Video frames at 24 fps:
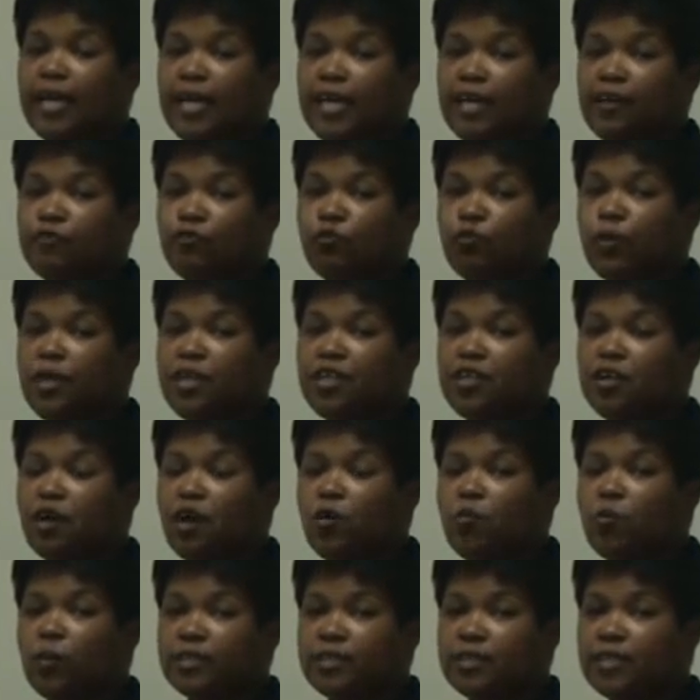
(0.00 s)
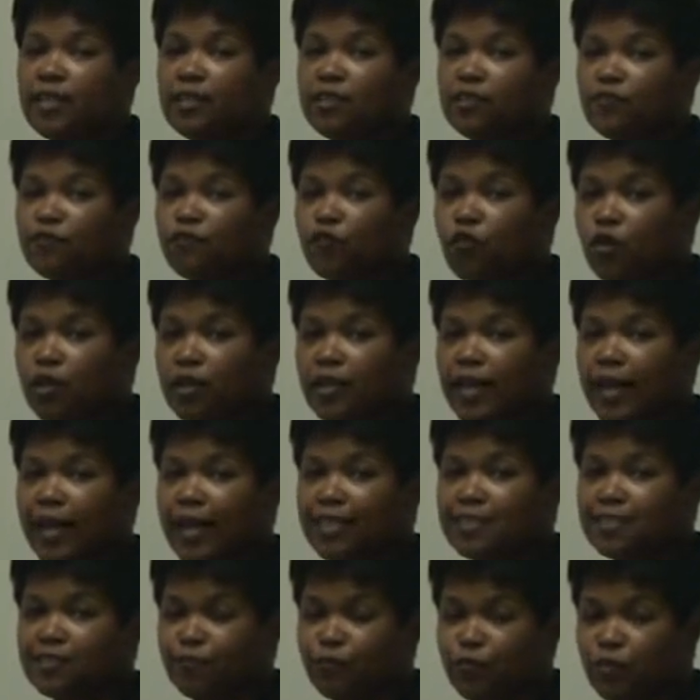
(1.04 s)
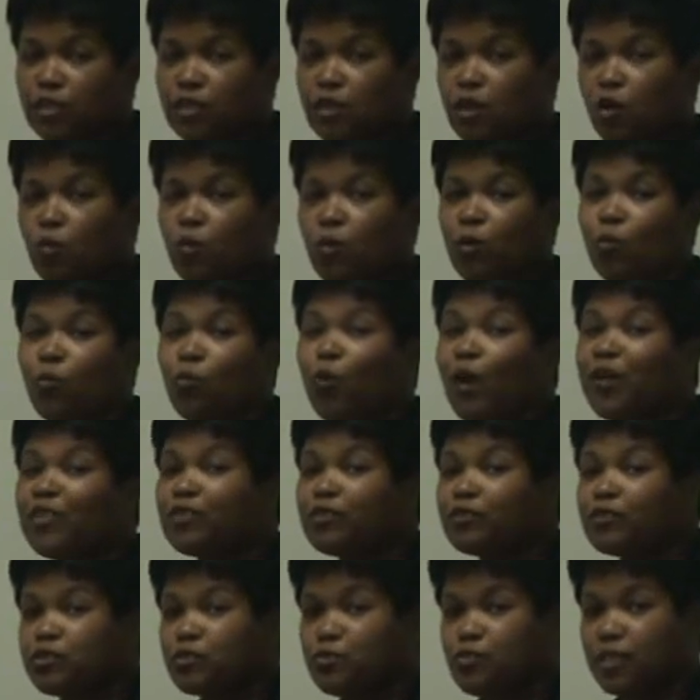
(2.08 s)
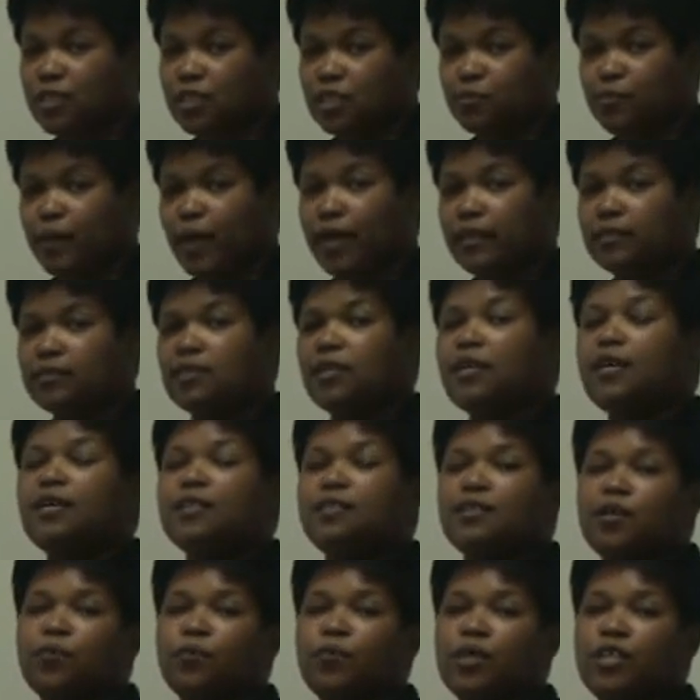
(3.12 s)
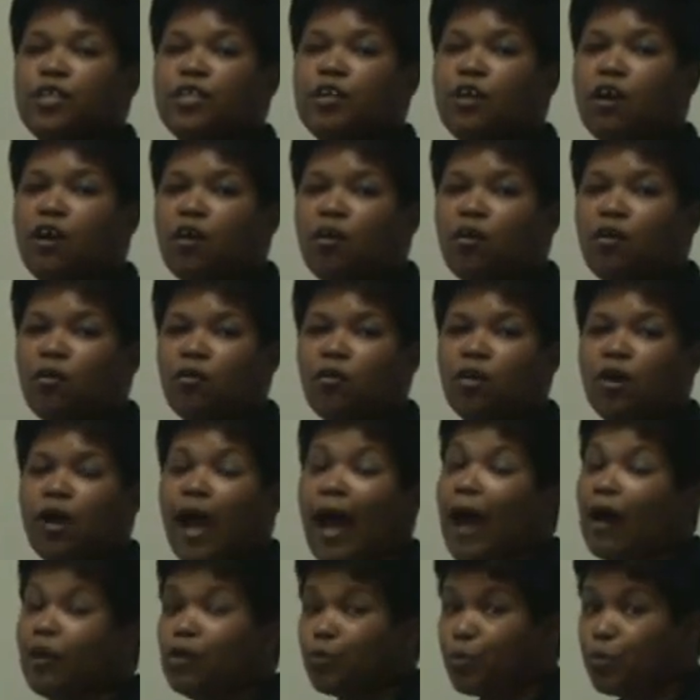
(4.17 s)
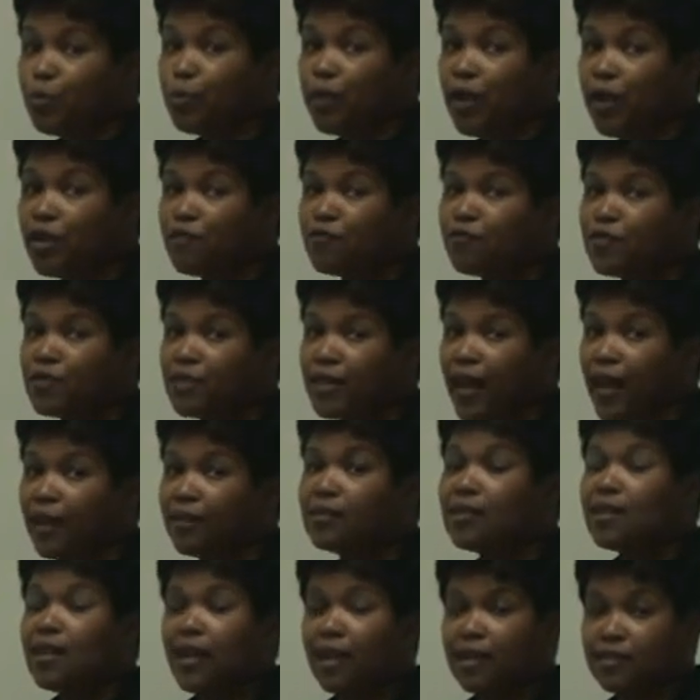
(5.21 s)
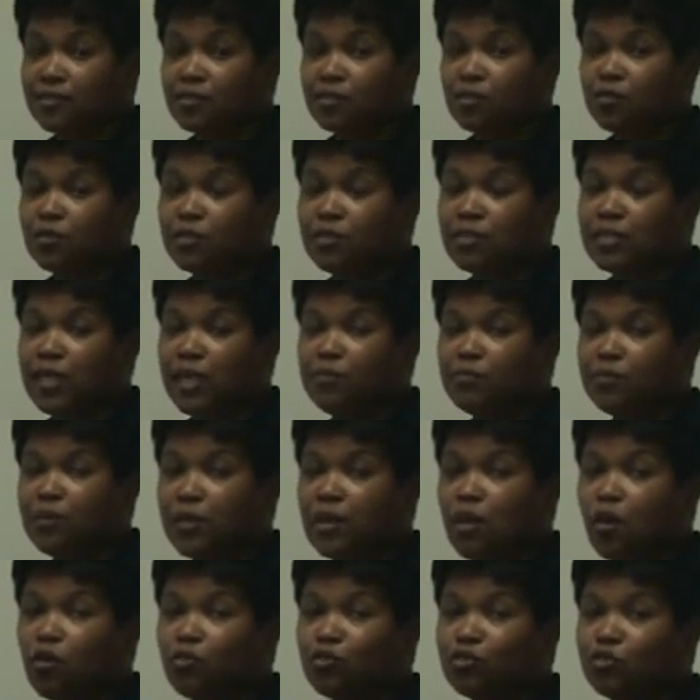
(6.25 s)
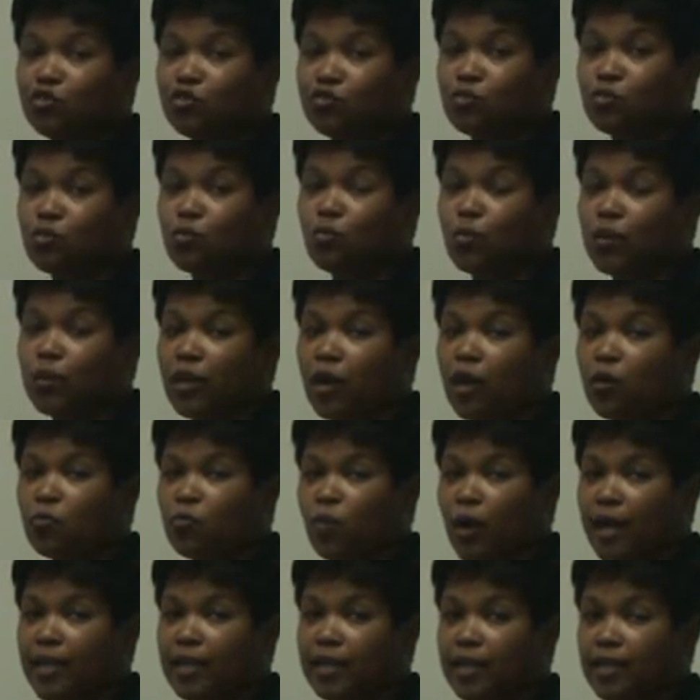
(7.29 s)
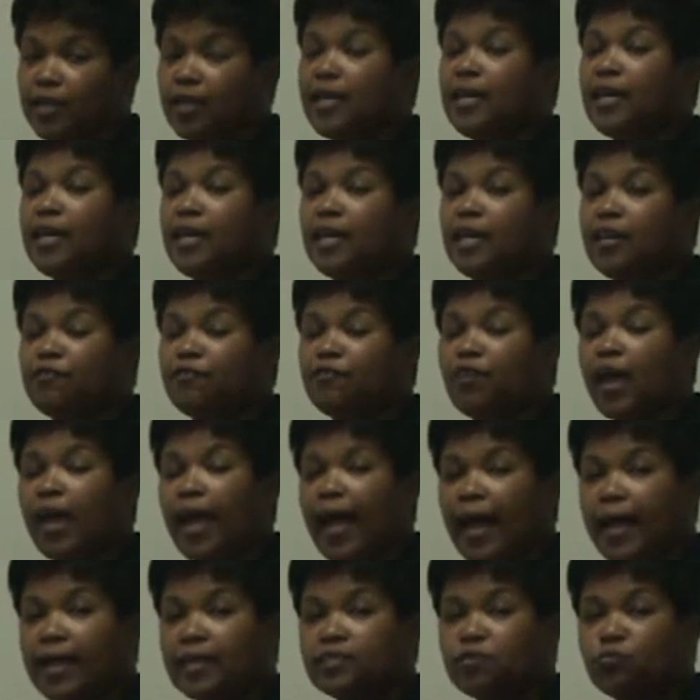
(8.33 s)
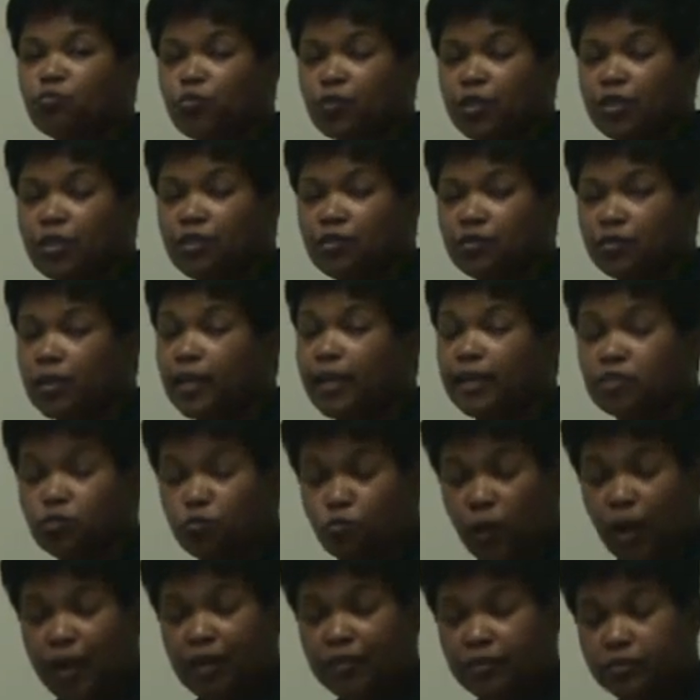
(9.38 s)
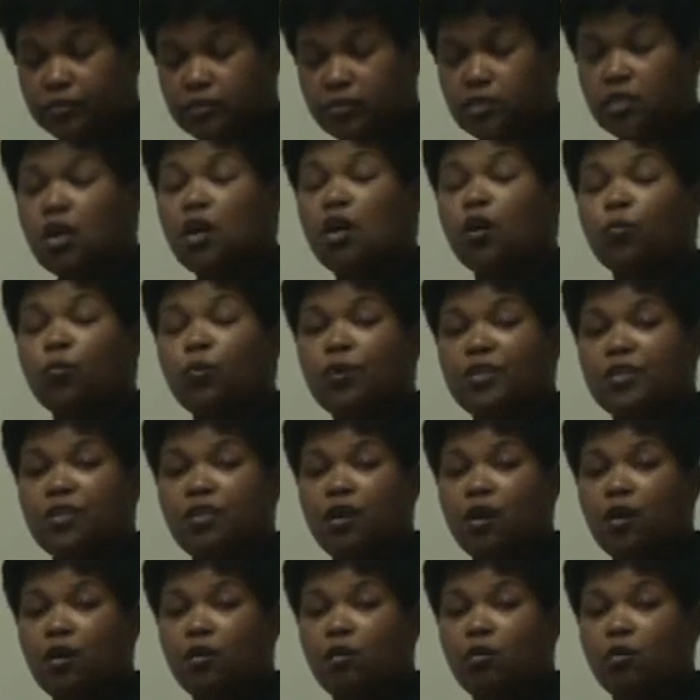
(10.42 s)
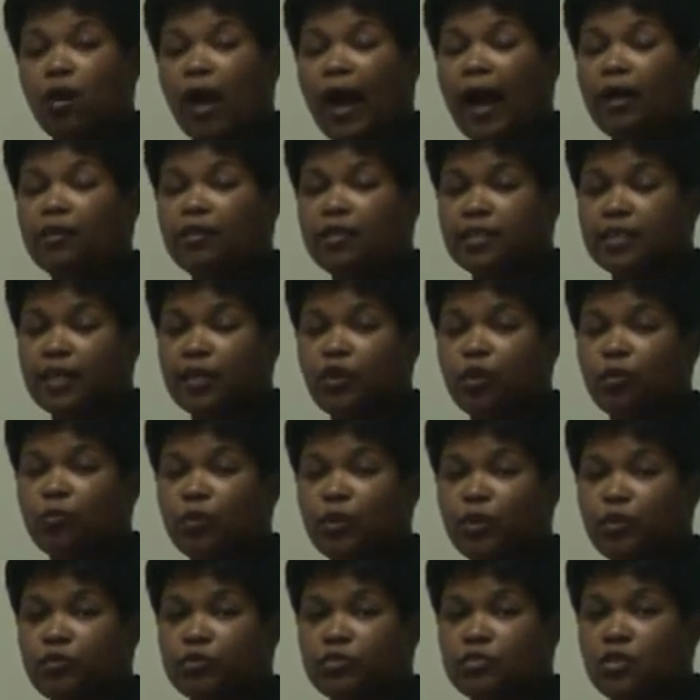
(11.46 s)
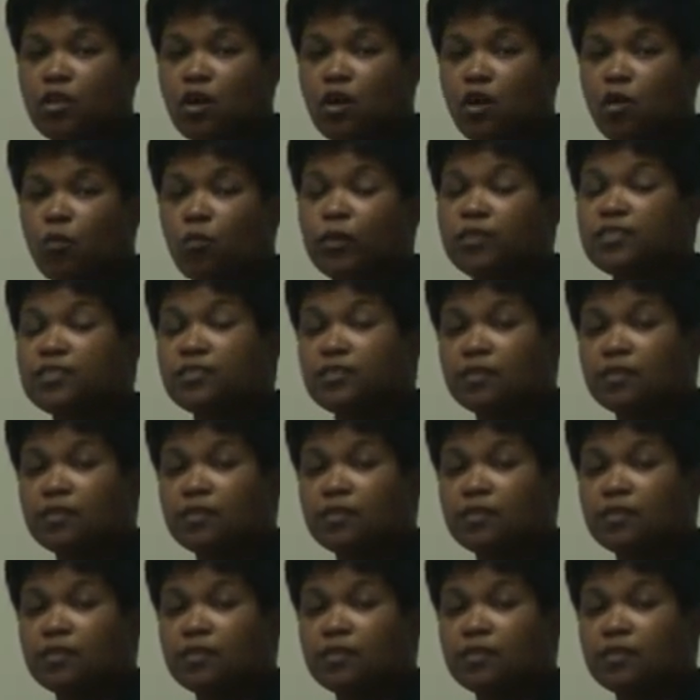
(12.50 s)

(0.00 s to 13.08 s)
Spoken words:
If we know what's in the forecast, if we know what weather to expect, then we know how to prepare for that. And so the same thing holds true with our writing. If as writers, we know how to let our readers know what's